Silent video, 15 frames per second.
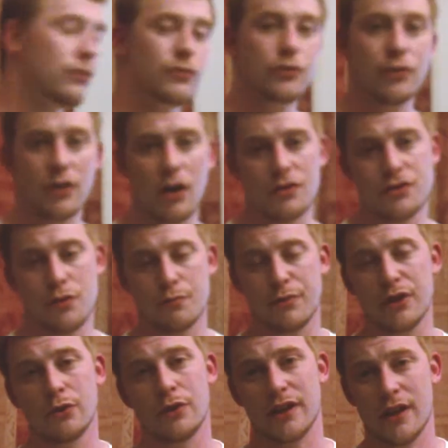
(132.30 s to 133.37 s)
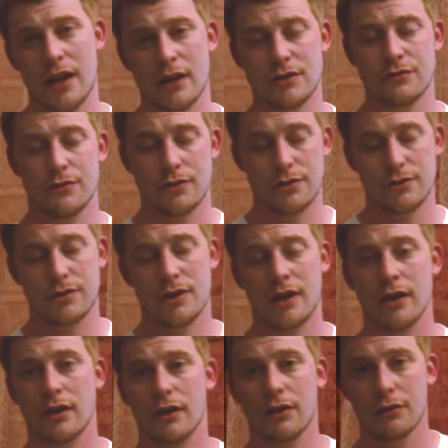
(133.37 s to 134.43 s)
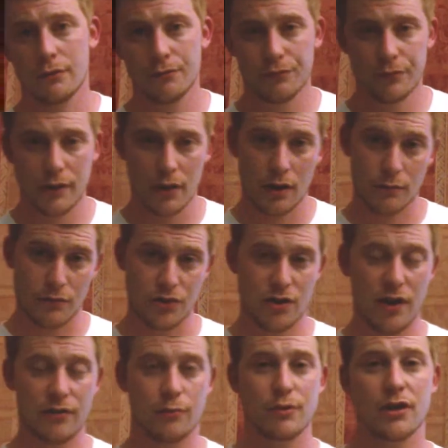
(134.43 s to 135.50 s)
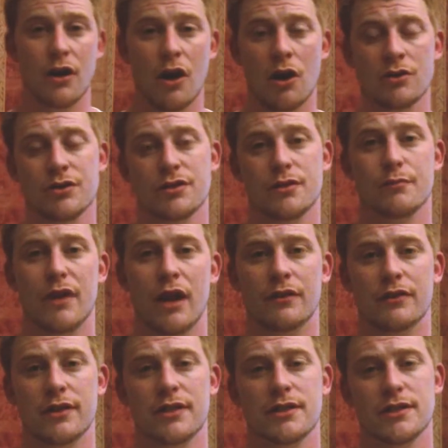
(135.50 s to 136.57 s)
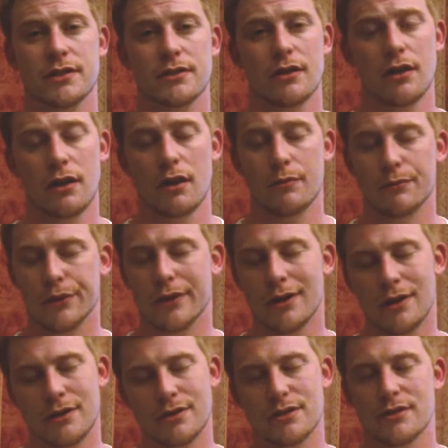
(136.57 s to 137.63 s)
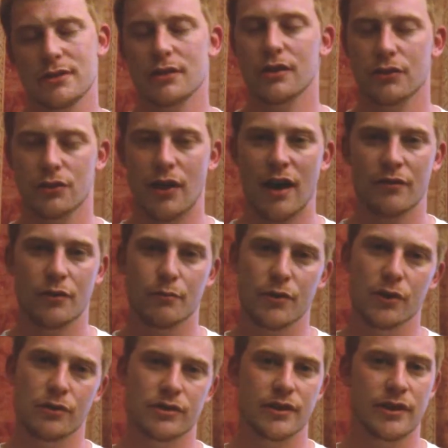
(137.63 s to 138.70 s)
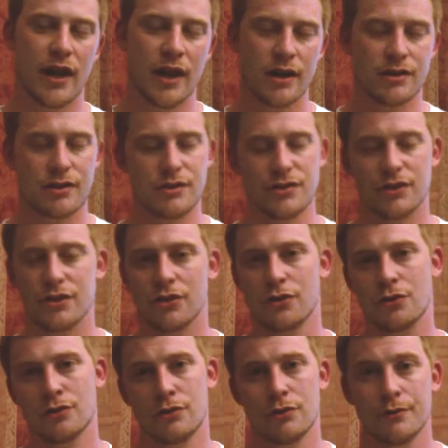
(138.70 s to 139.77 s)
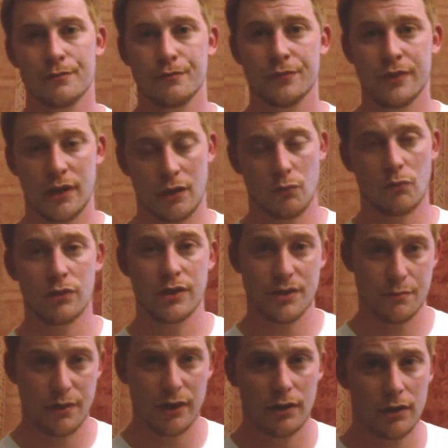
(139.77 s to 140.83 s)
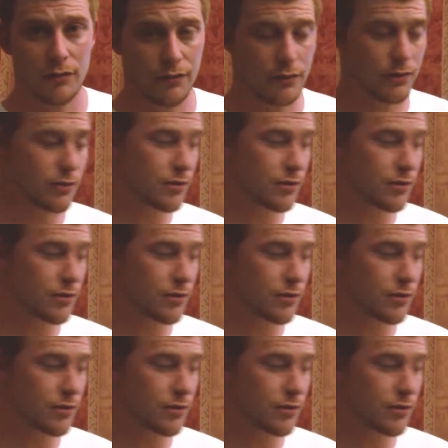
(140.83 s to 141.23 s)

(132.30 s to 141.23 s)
You could also build a cage for your snake, but you have to be cautious about this because you have to build a cage that's secure and one that's big enough for your